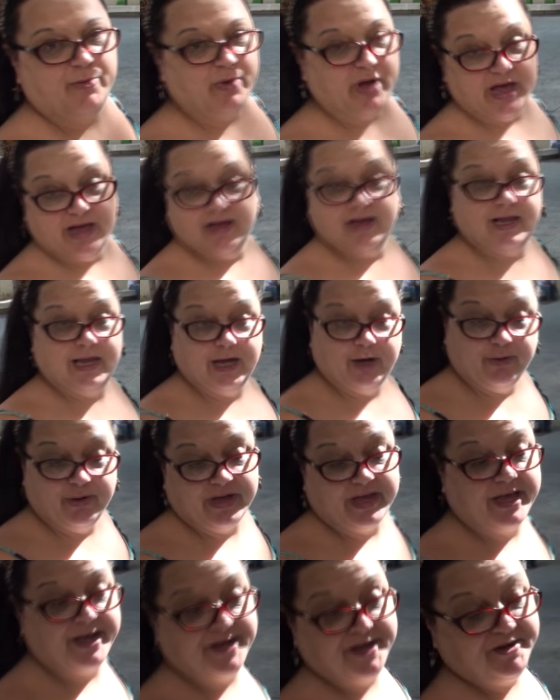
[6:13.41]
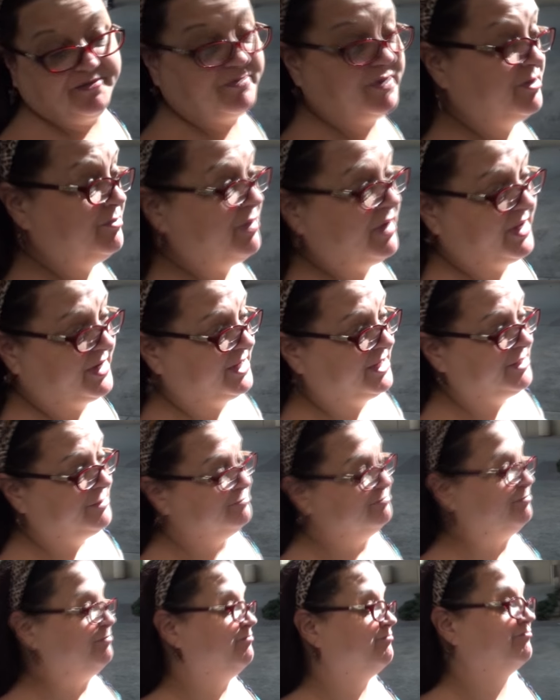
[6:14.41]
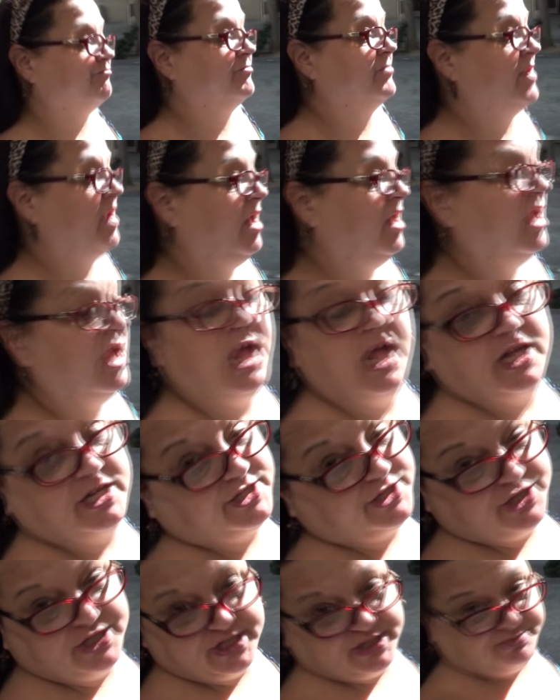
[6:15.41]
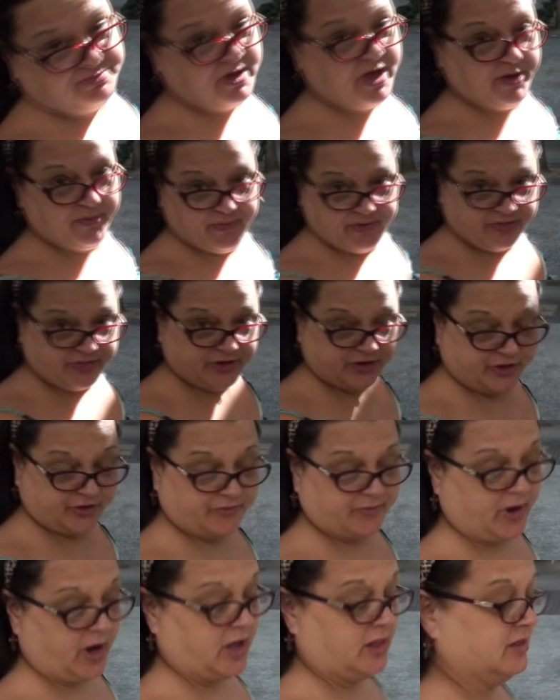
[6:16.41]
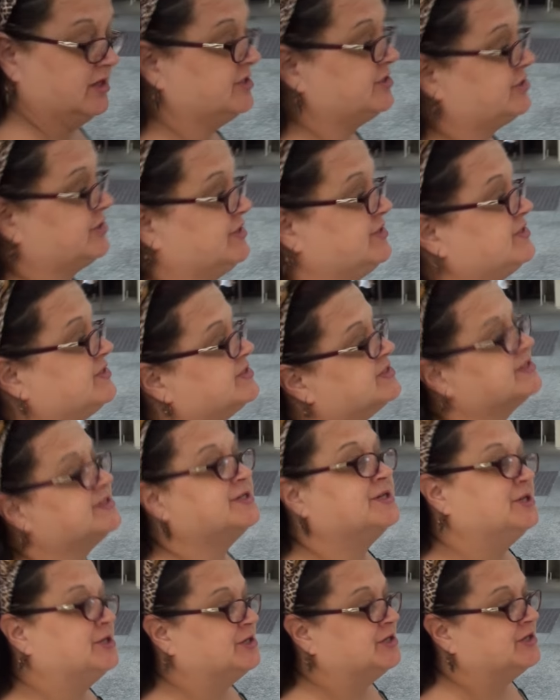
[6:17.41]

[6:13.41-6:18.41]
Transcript: well, hello again, everybody. Just met with the neurologist